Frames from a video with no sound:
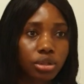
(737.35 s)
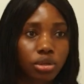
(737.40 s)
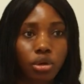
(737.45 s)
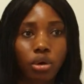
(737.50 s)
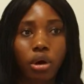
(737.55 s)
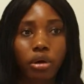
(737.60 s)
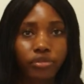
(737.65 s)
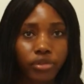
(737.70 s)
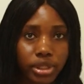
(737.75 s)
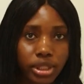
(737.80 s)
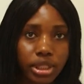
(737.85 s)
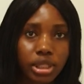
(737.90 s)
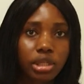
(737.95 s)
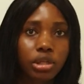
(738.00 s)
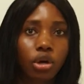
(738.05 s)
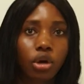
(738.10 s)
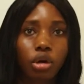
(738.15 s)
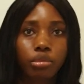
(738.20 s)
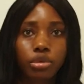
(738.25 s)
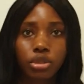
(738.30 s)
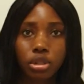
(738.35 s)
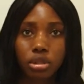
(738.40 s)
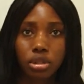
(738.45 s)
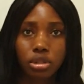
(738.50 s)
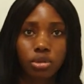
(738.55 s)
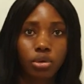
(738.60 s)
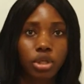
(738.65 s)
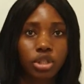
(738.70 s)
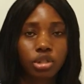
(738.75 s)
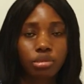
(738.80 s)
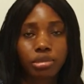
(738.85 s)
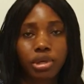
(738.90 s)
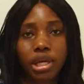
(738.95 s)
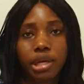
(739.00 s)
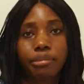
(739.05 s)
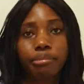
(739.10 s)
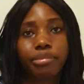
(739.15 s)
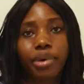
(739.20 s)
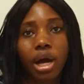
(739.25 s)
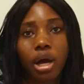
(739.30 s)
So obviously your commission is going to be
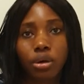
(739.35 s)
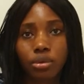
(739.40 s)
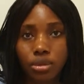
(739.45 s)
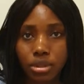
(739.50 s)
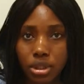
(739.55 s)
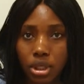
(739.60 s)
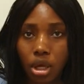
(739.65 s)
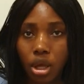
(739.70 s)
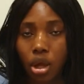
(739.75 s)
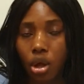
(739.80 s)
in pounds.